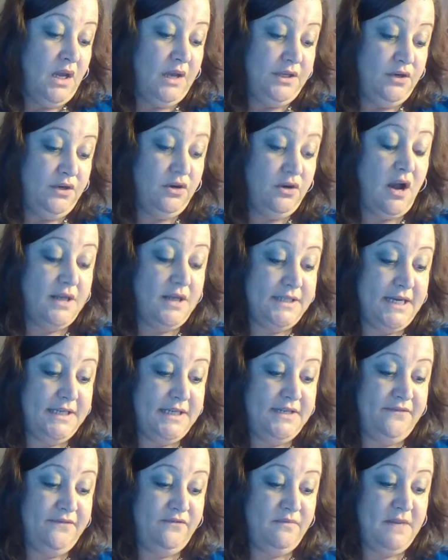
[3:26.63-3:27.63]

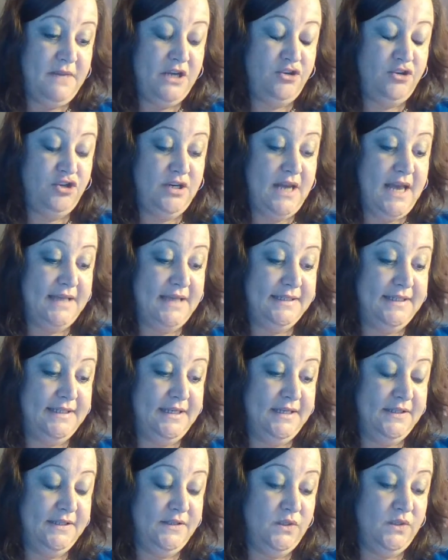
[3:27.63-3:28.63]
contact information as the
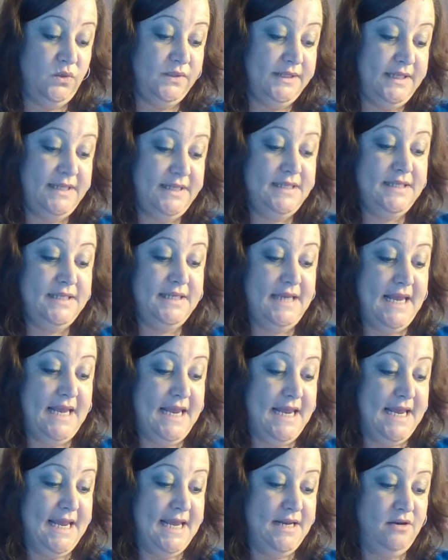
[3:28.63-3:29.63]
consultant,
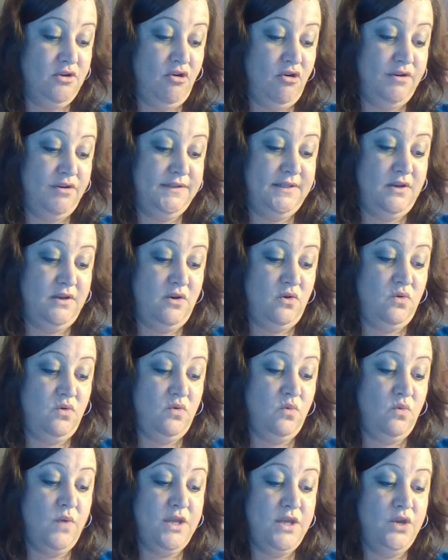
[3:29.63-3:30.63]
and
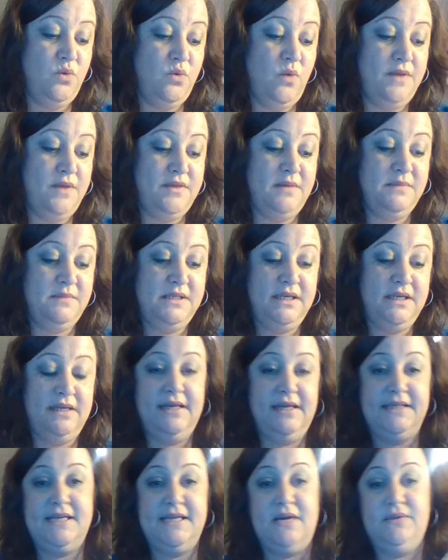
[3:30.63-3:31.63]
also when you want them to
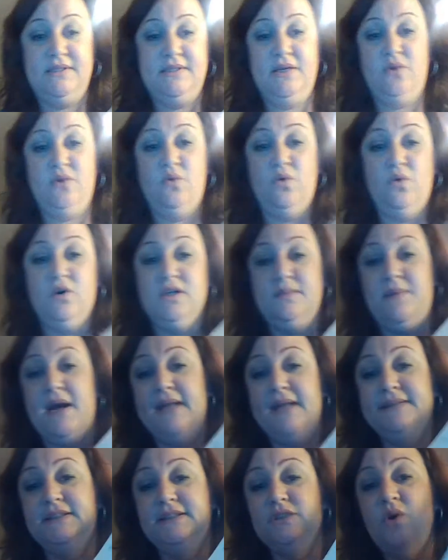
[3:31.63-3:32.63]
collect outside orders
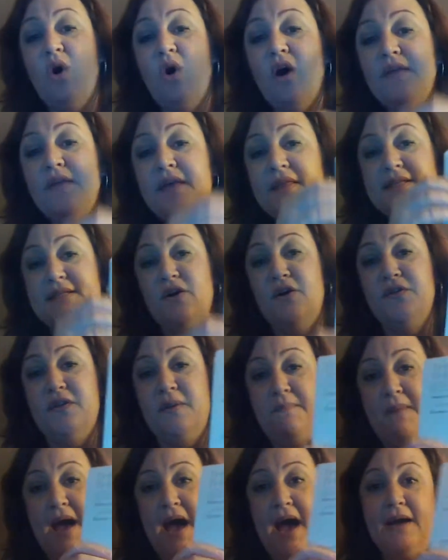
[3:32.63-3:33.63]
by. So all that is on
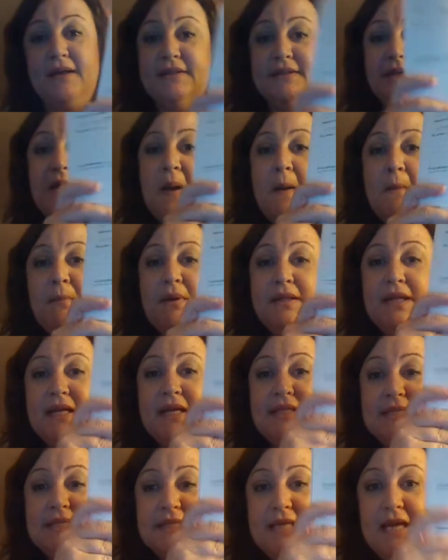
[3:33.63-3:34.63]
the back. But
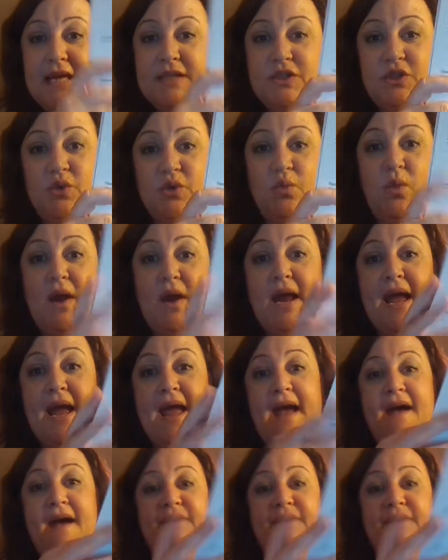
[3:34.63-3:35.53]
let's get to what I have